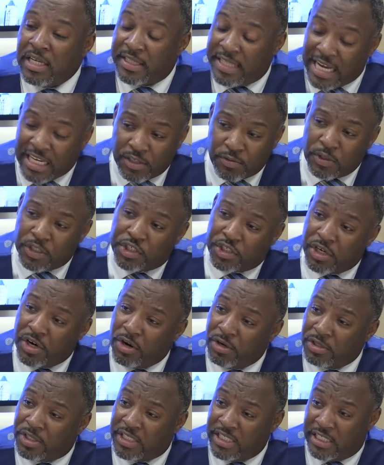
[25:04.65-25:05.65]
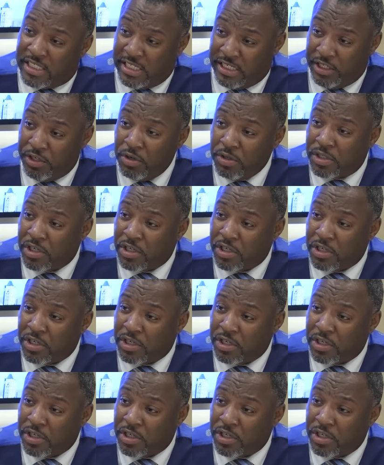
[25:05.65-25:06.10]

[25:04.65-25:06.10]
That's what you heard CTU talk about.